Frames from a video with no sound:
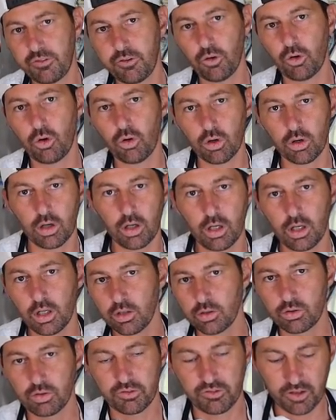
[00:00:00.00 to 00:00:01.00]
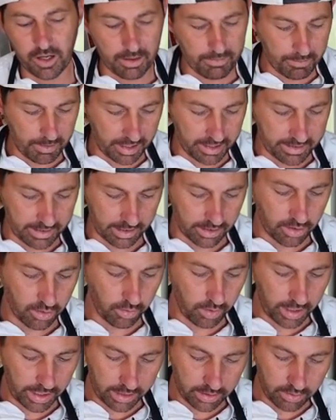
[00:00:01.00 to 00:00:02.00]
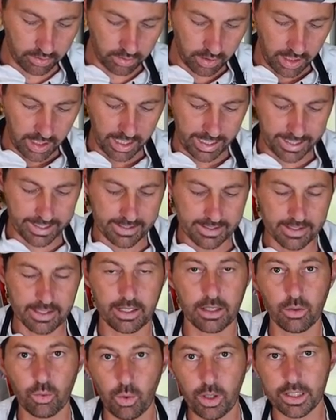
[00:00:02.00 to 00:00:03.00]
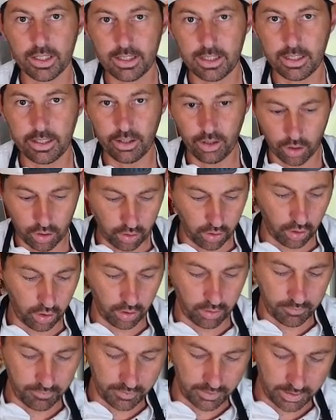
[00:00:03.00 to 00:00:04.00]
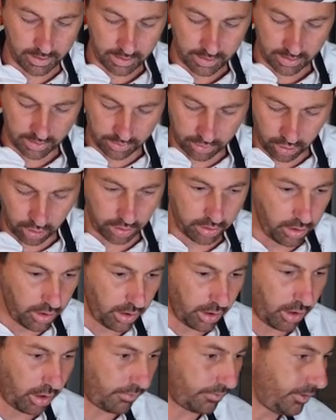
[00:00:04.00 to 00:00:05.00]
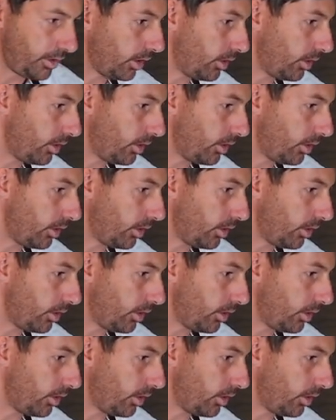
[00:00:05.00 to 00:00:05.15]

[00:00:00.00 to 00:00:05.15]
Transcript: four to five pizzas. So what I do, I scale one kilo of uh, the, of